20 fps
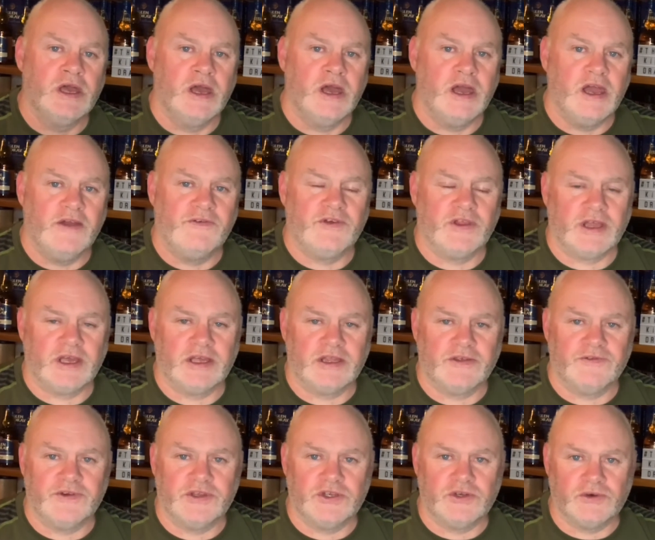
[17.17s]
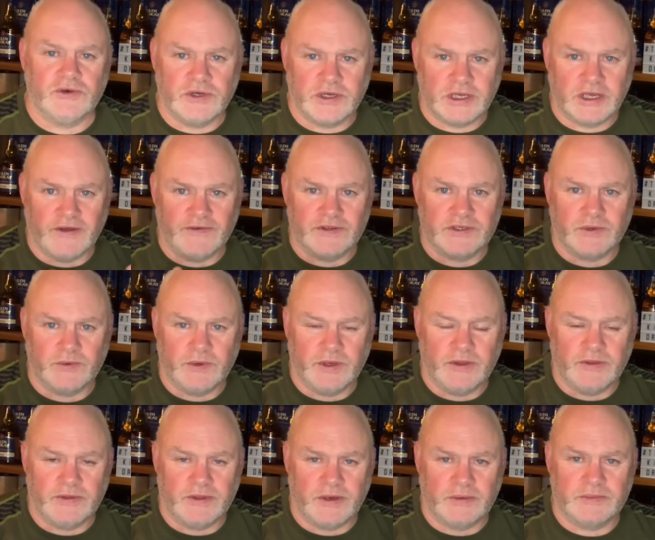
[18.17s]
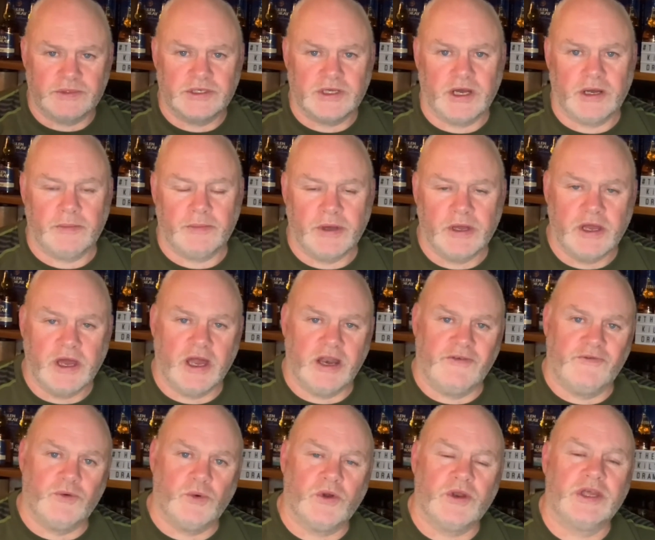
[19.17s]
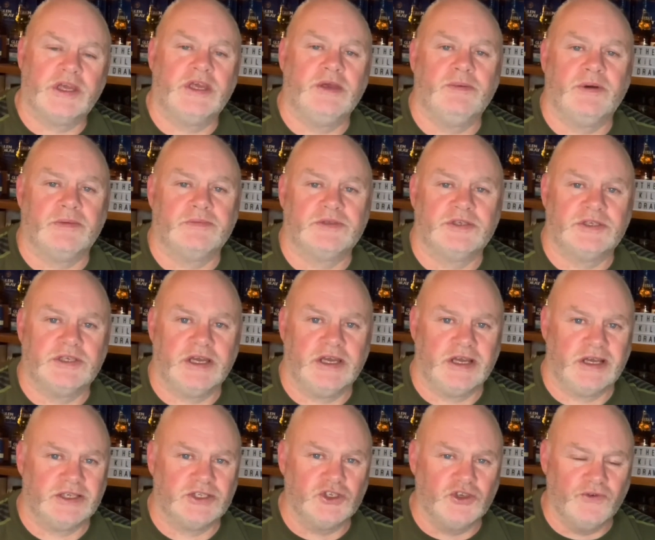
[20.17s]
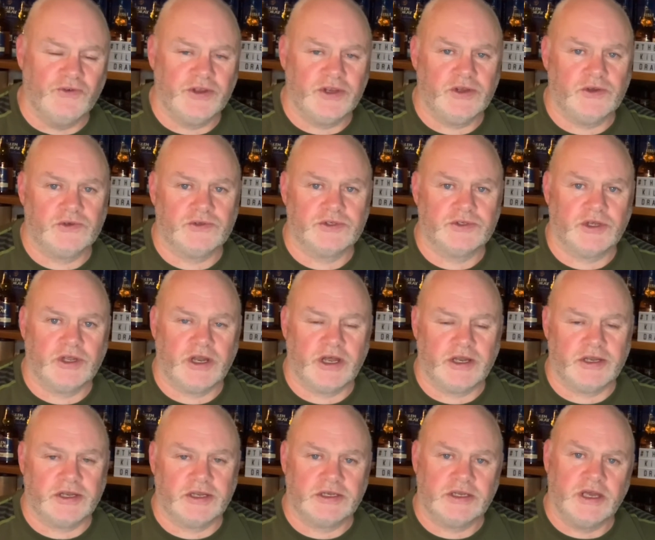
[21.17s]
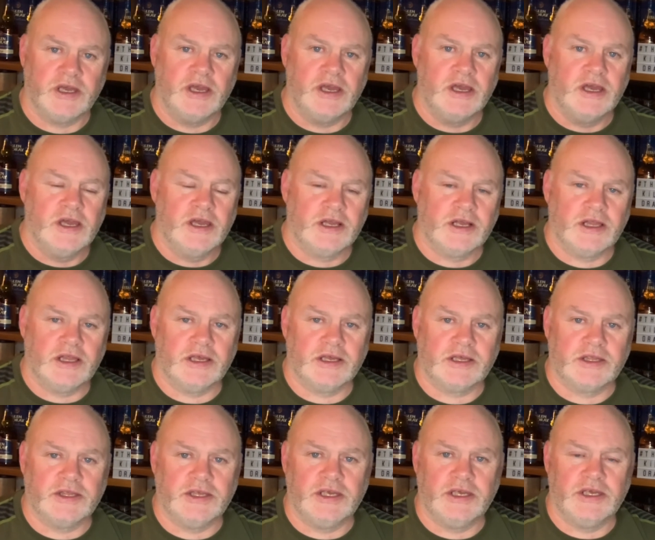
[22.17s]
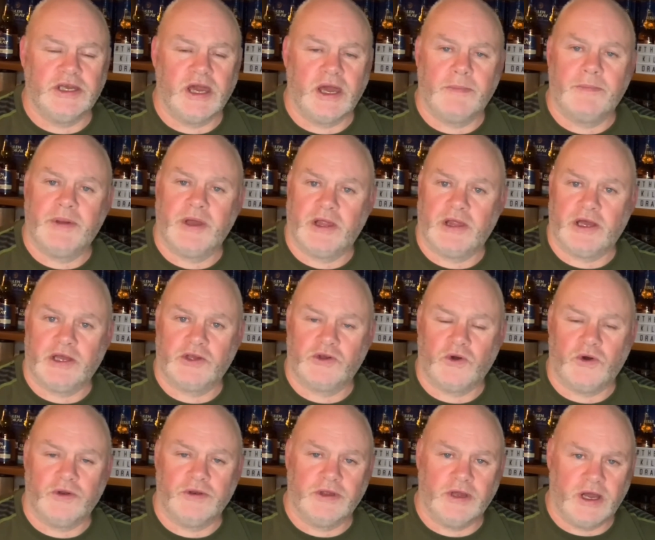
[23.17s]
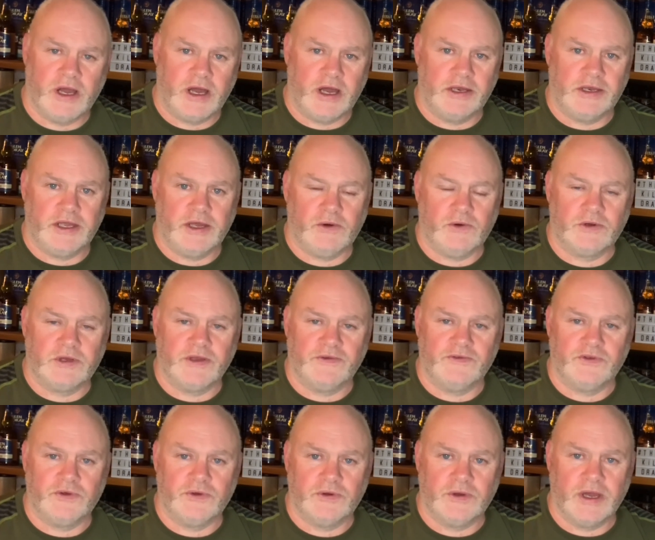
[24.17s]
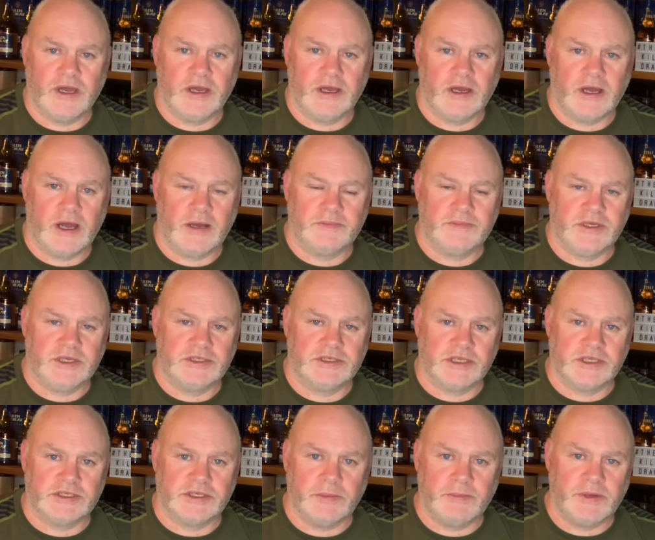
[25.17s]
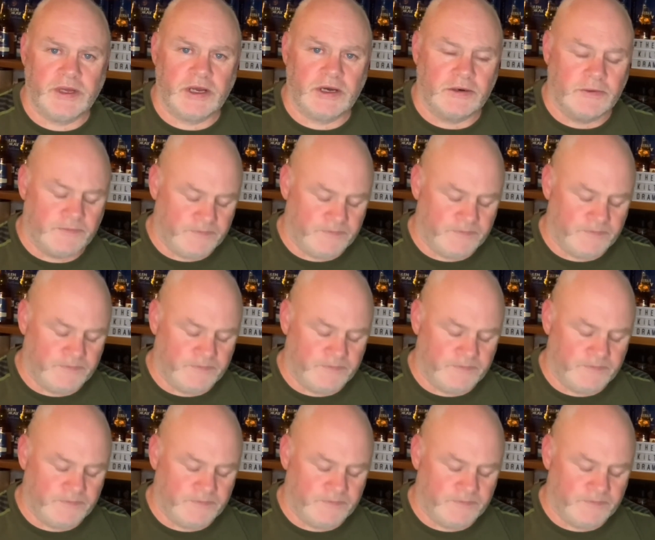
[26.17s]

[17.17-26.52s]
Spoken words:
If you like the video, give us a wee thumbs up, and if you want to keep up to date as new videos are added, click the bell icon and it will give you updates as they appear.